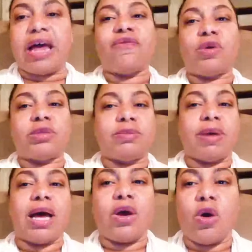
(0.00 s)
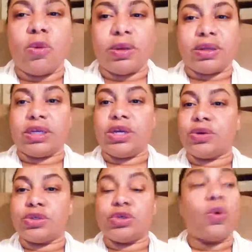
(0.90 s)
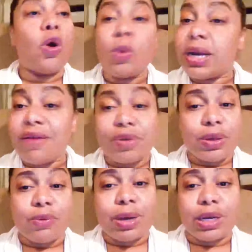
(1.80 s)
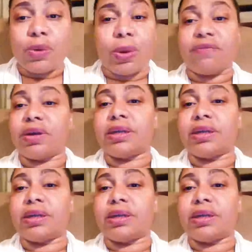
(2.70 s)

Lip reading: to buy a home within a year or two or whenever they're ready, quite frankly.